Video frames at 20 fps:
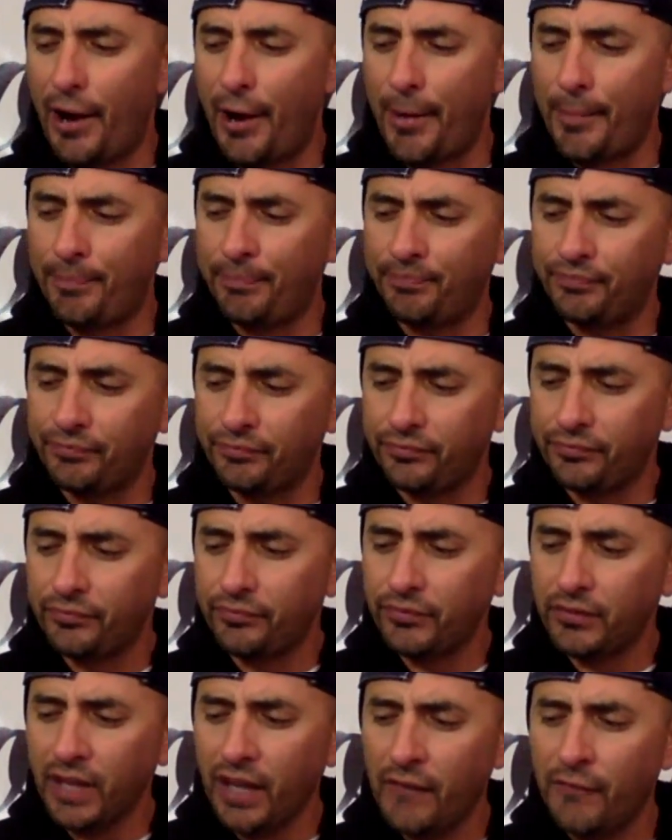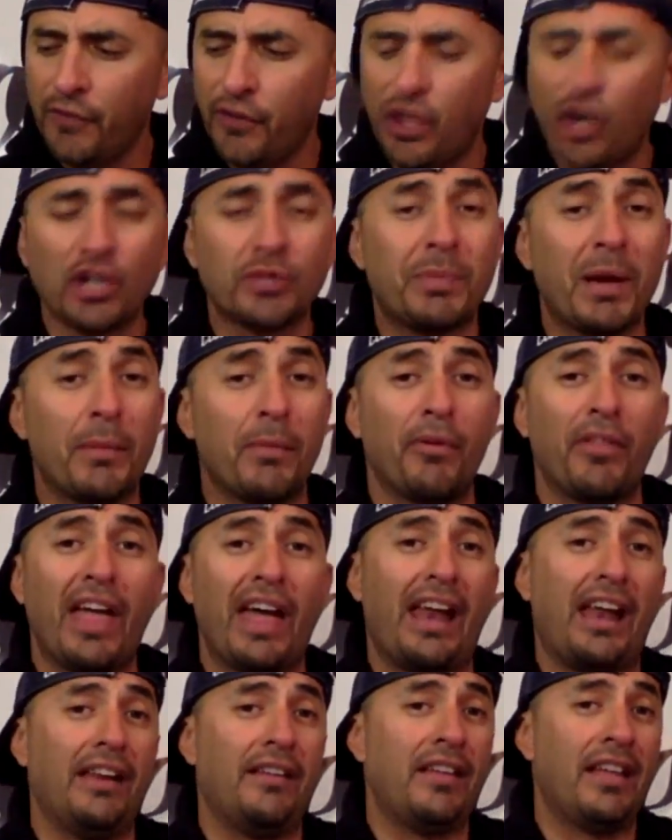And for those
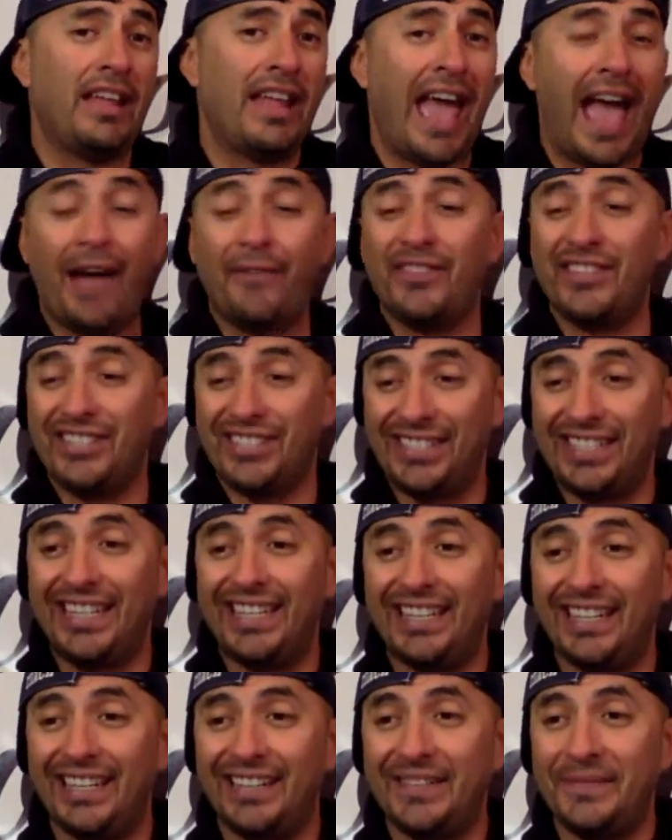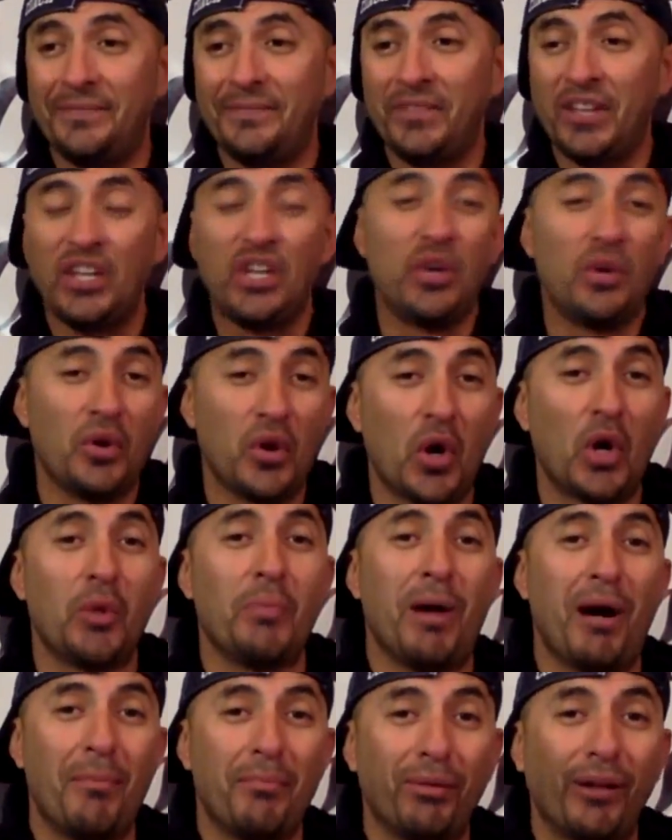people that haven't seen it, you can
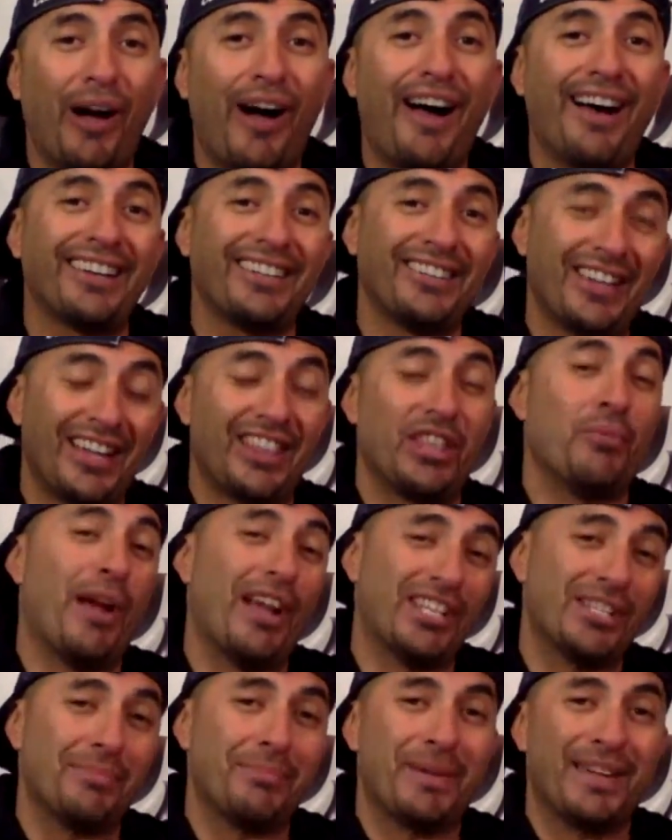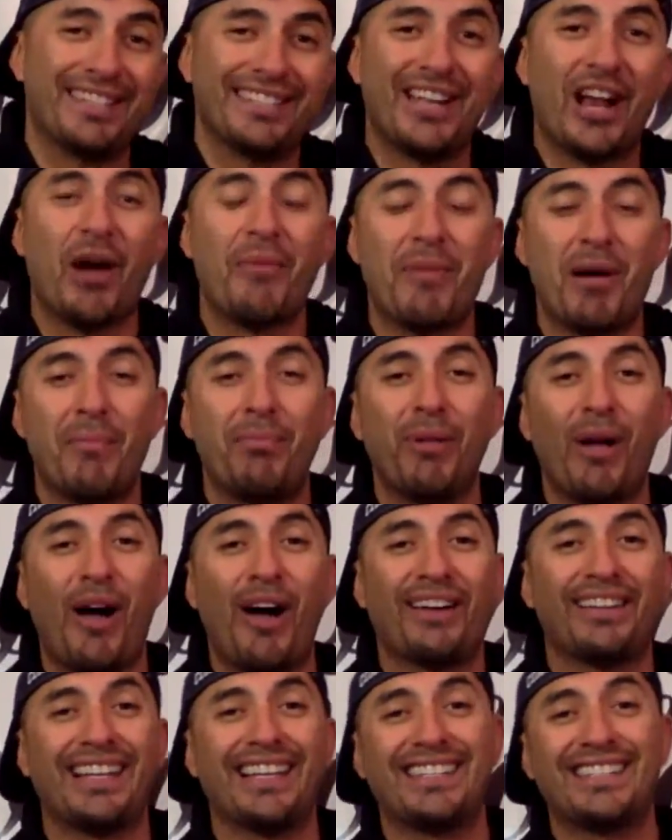go to my blog. The recipe's there on my
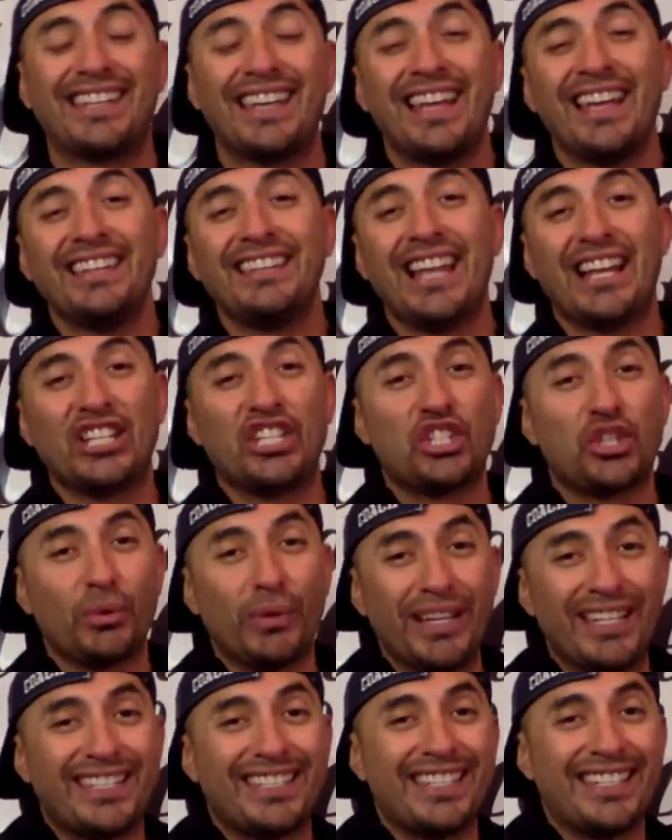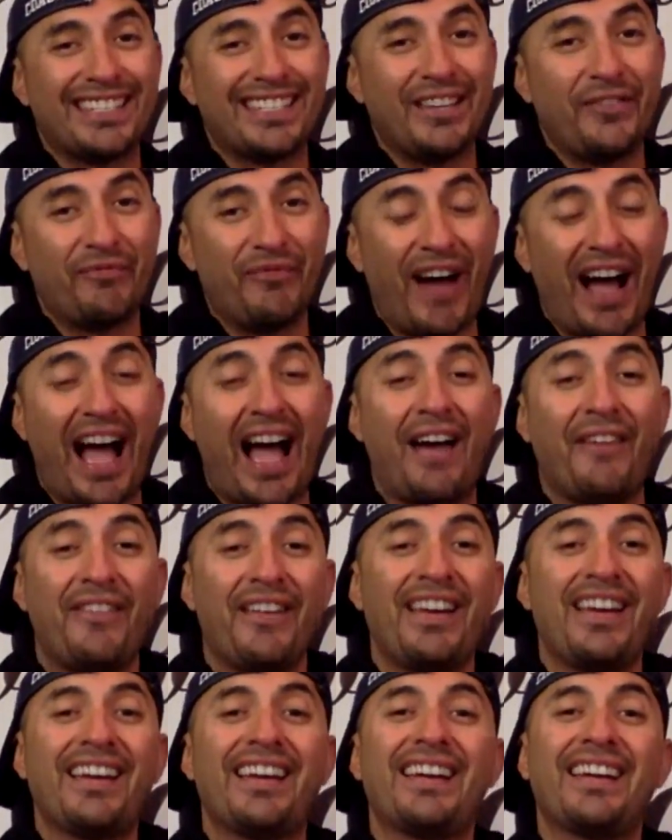blog. That's
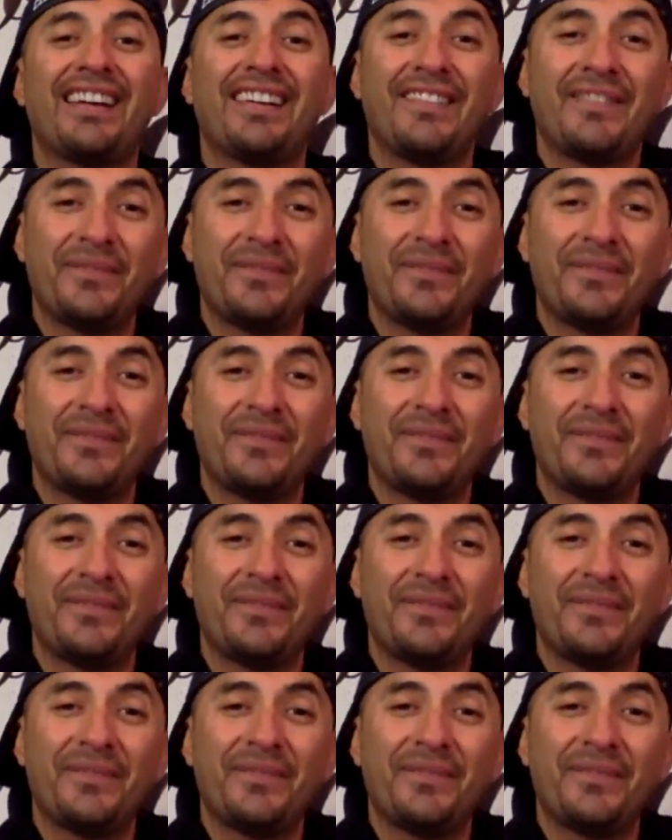365